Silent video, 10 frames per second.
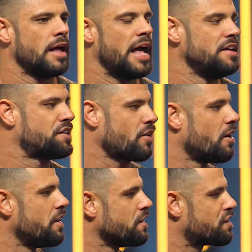And he
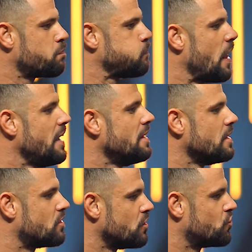started
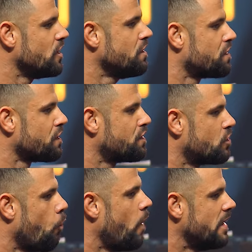explaining to Jesus
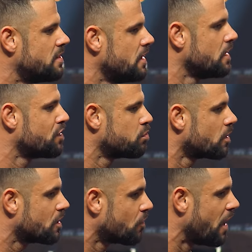the way things
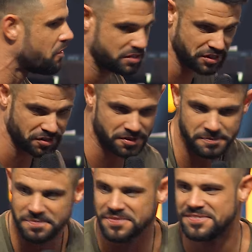work around here.